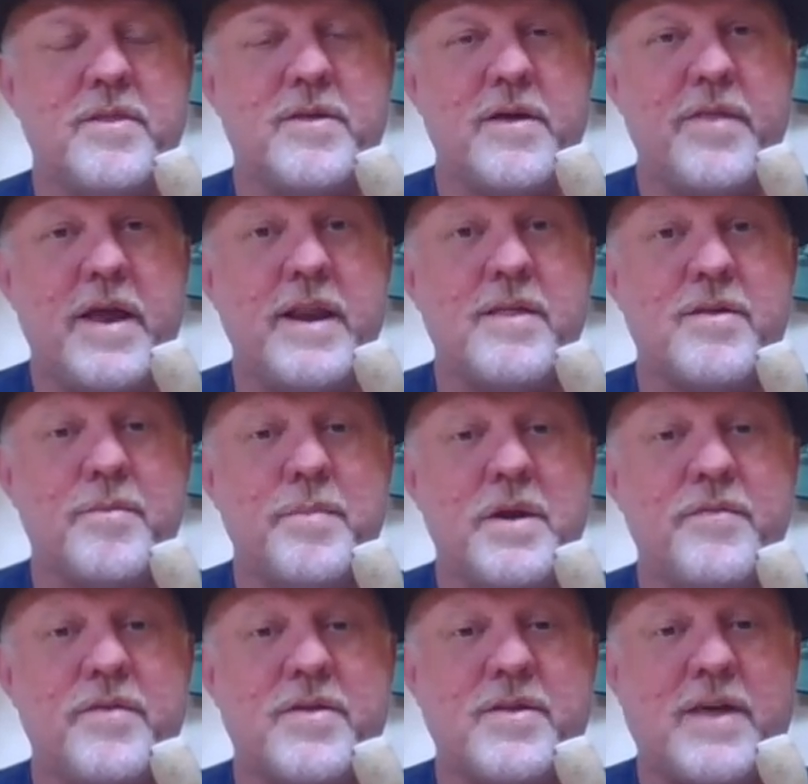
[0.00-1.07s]
So that is a bit
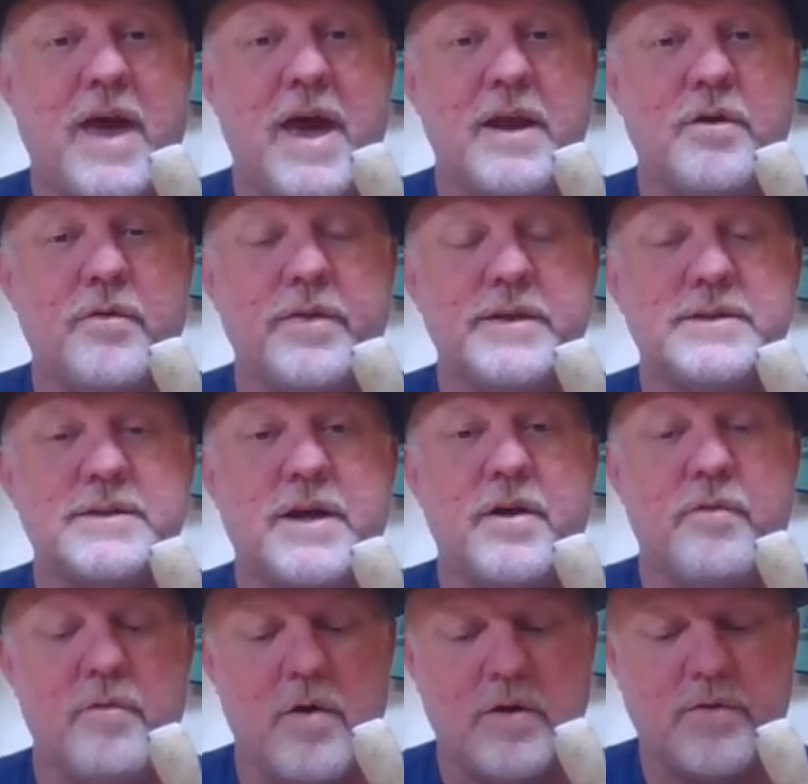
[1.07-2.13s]
of a scandal that's going
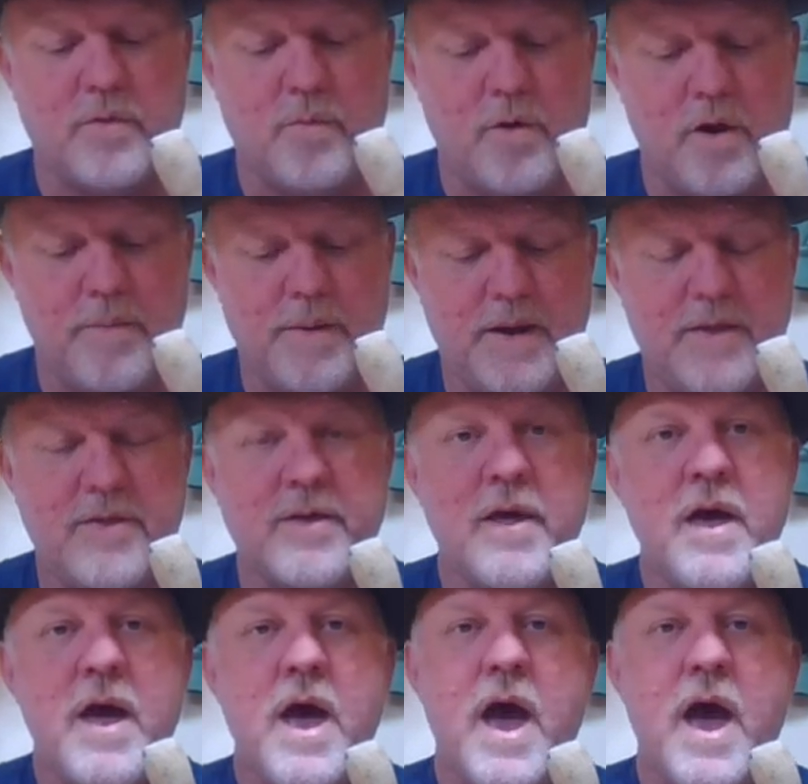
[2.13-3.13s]
to rock the Wallabies.